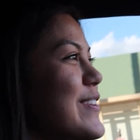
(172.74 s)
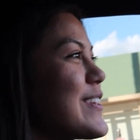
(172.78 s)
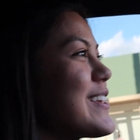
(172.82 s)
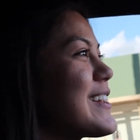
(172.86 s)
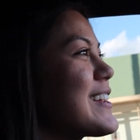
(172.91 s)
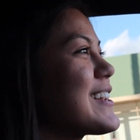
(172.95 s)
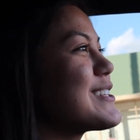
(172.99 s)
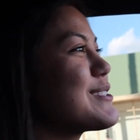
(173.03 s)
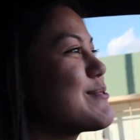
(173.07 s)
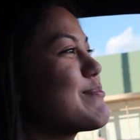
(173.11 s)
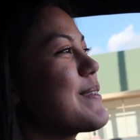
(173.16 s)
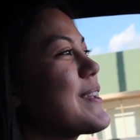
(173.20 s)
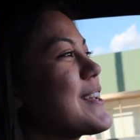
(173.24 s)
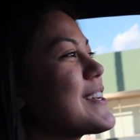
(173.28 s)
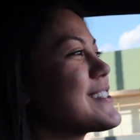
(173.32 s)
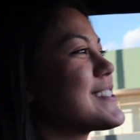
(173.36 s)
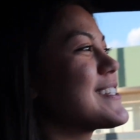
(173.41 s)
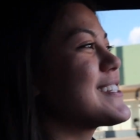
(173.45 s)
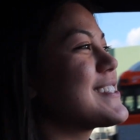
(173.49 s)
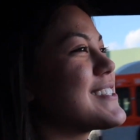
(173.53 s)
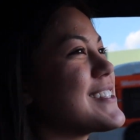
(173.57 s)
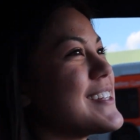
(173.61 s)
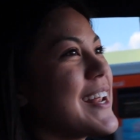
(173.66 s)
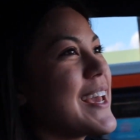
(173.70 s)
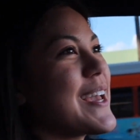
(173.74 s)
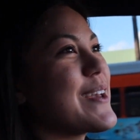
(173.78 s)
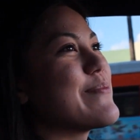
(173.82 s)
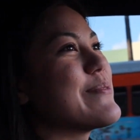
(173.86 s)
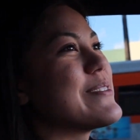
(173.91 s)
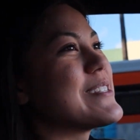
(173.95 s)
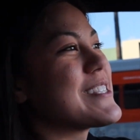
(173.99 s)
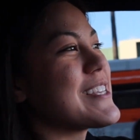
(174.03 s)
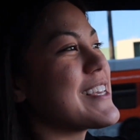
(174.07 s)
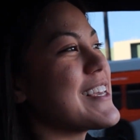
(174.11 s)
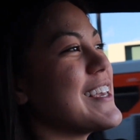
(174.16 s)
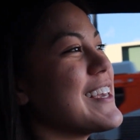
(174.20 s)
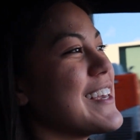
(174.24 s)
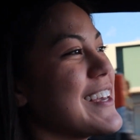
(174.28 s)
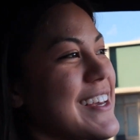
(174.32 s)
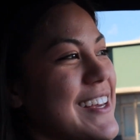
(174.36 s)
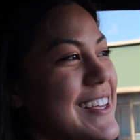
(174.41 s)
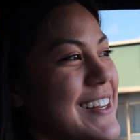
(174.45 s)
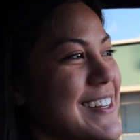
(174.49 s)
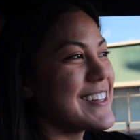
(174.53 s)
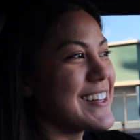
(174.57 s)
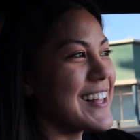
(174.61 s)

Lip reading: I feel like it's because his name is Ian.